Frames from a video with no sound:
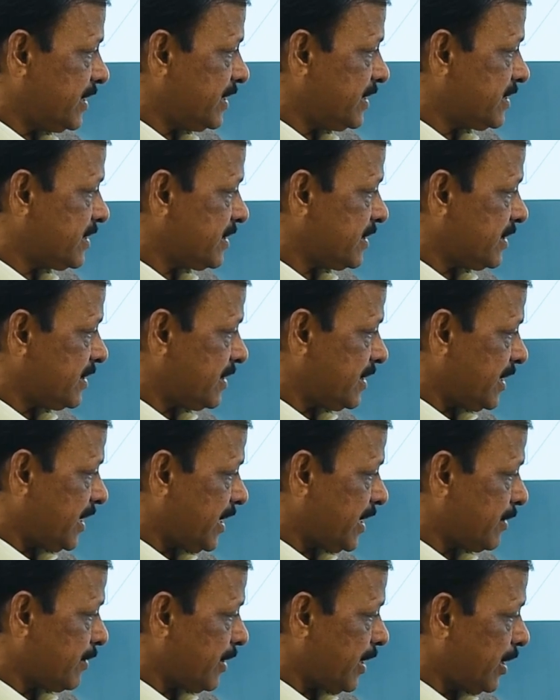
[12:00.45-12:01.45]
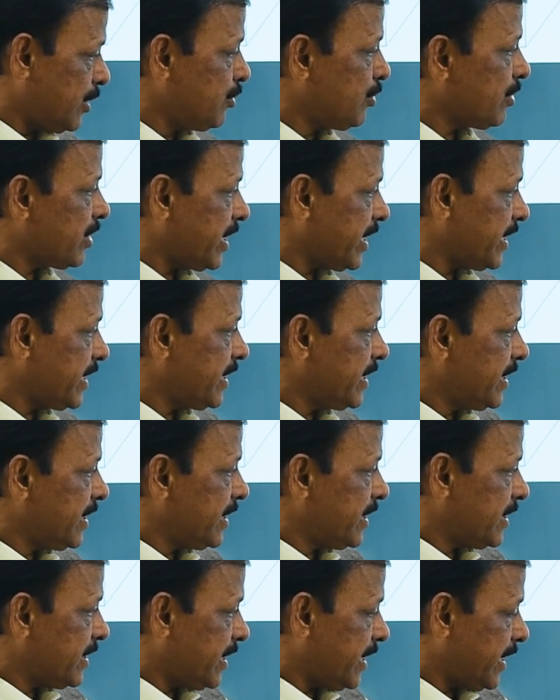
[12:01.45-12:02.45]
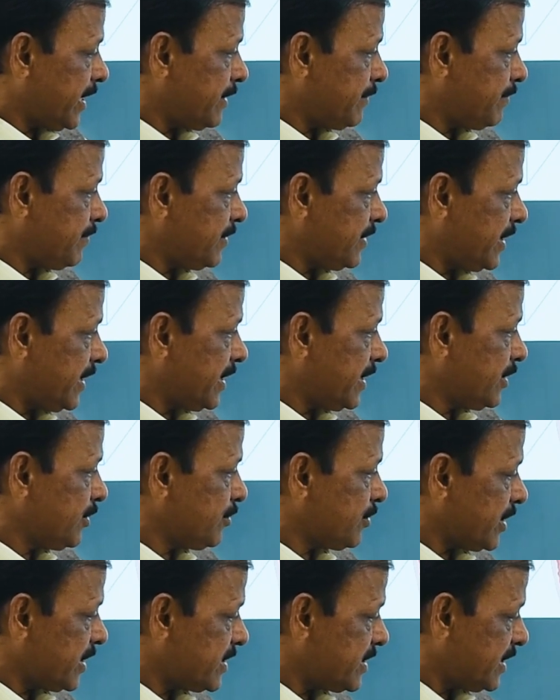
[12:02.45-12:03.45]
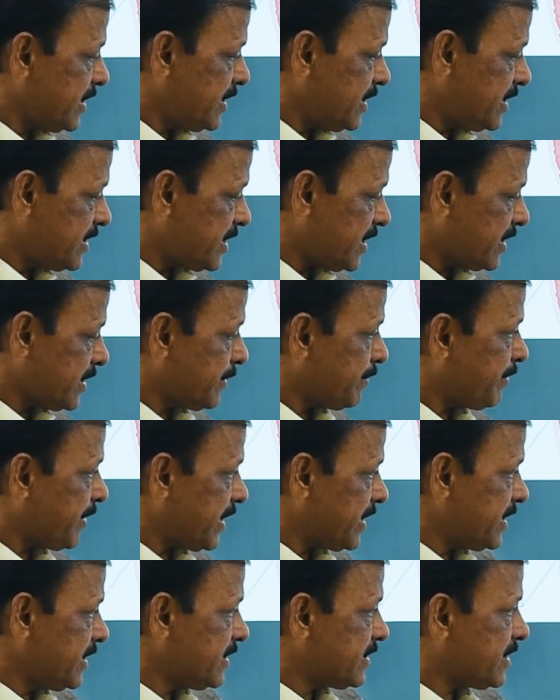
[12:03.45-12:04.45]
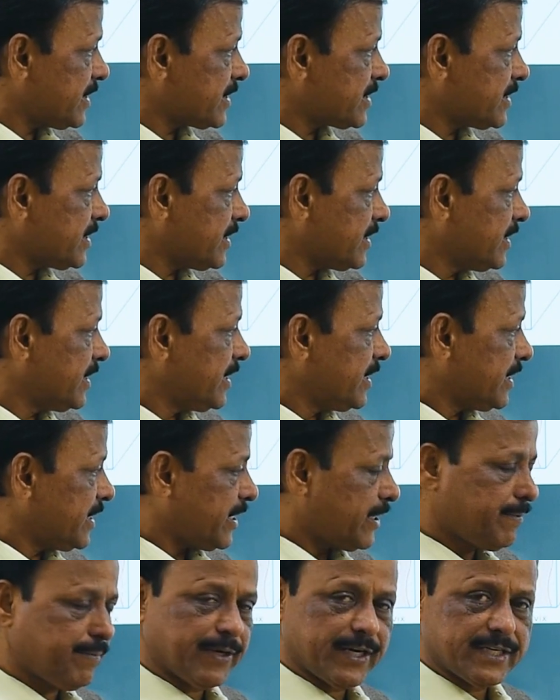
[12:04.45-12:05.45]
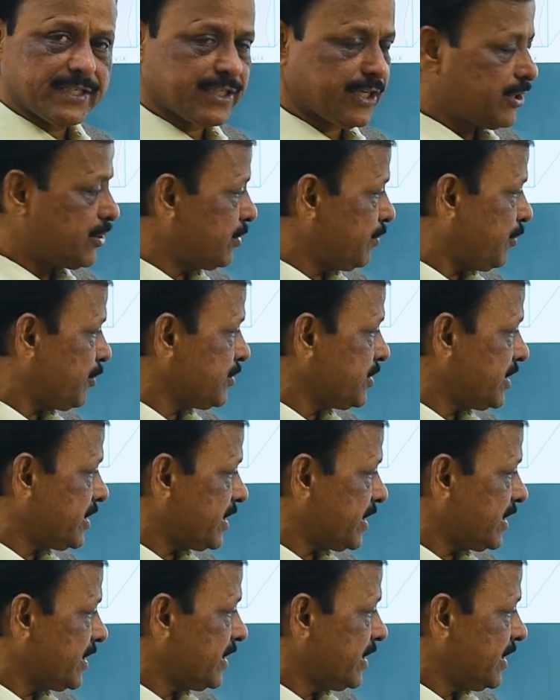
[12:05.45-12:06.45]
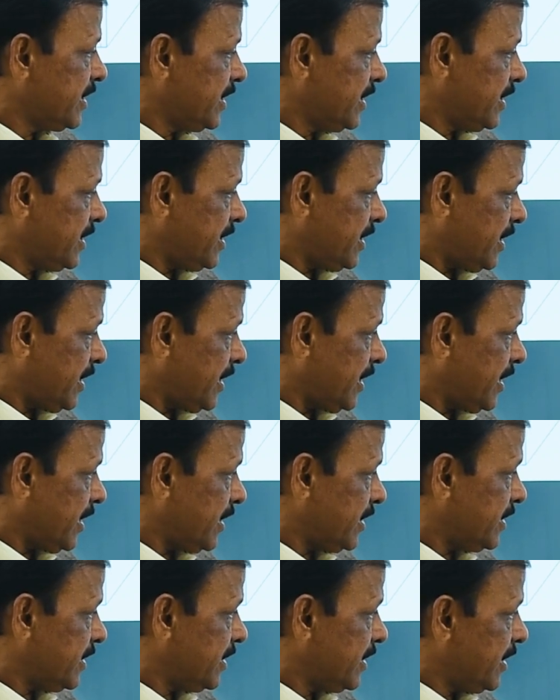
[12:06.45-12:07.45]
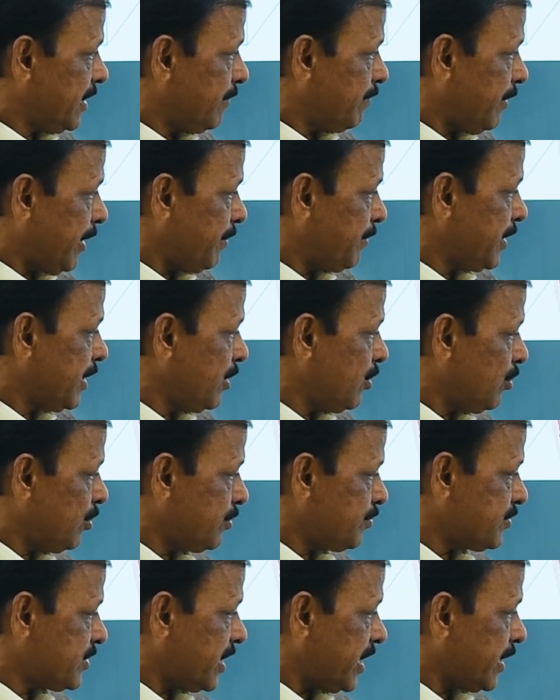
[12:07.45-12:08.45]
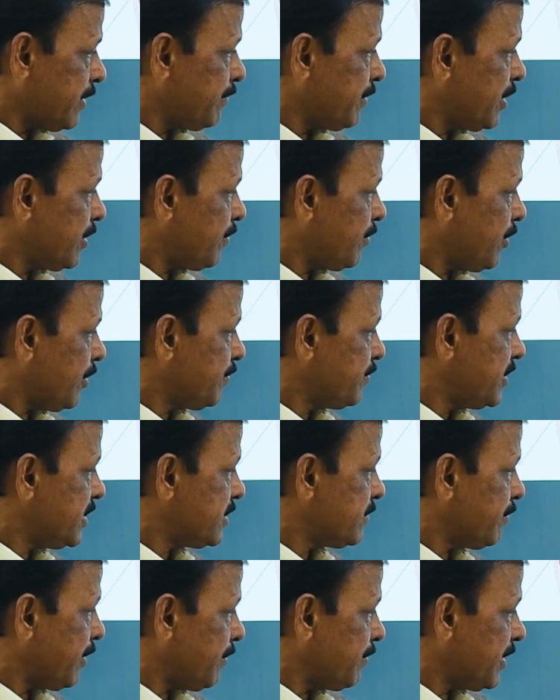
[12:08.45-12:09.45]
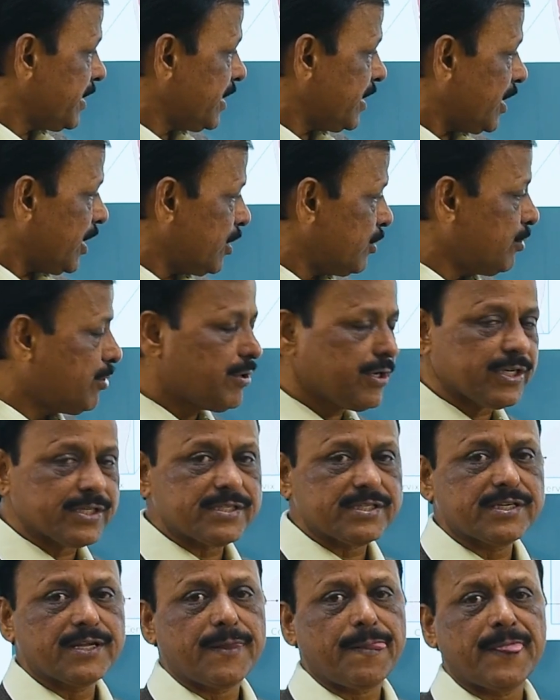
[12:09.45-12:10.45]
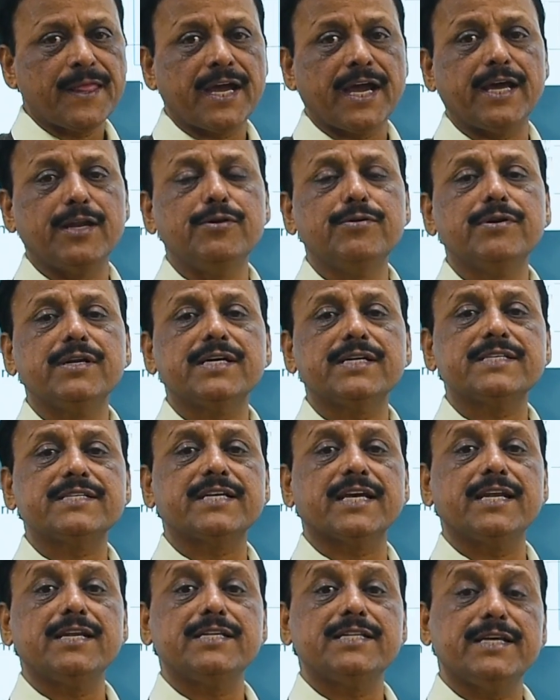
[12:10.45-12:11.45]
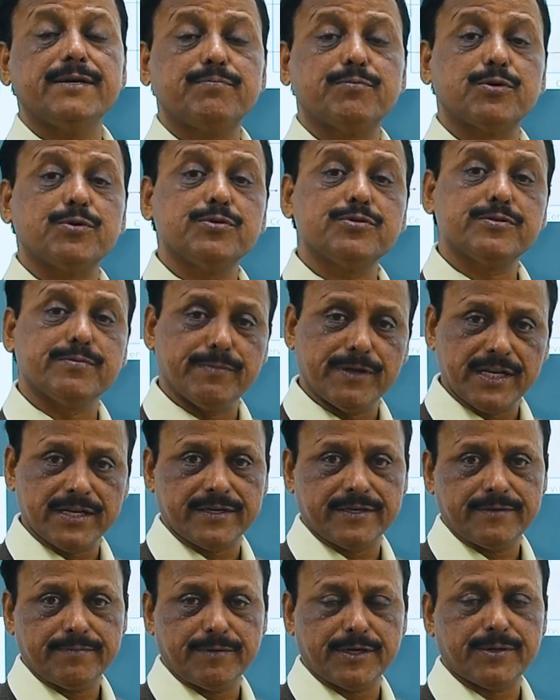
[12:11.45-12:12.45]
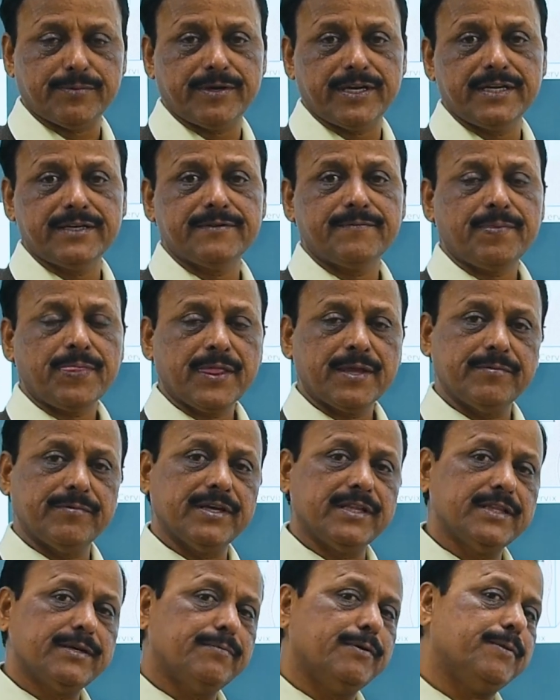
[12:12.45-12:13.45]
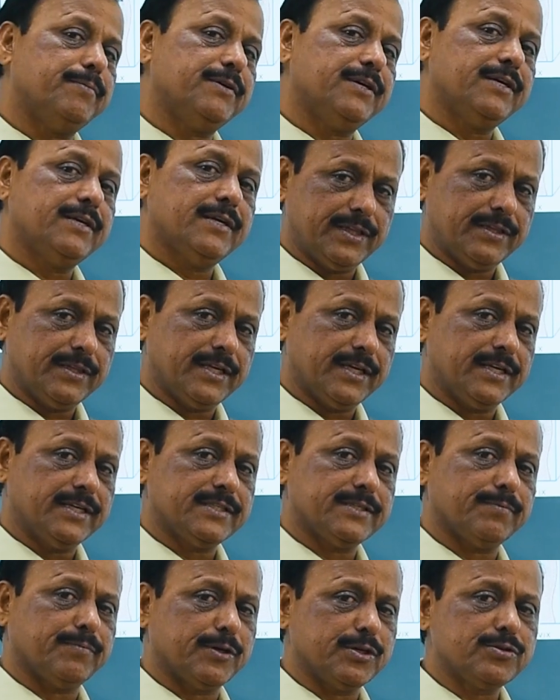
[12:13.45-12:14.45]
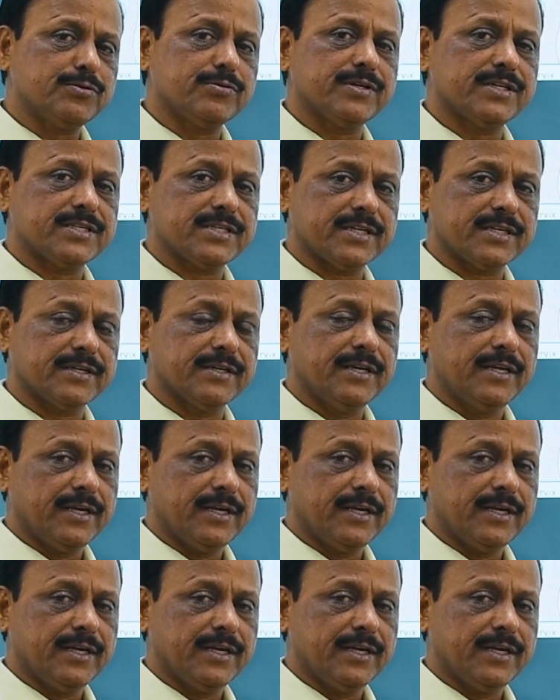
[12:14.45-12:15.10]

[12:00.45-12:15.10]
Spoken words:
these are alveoli, and here you can see these are the fatty structure, that fats are deposited, and mammary lobes are made up of this mammary alveolus. Alveolar cell, they produce milk, but when the baby, when there is a parturition,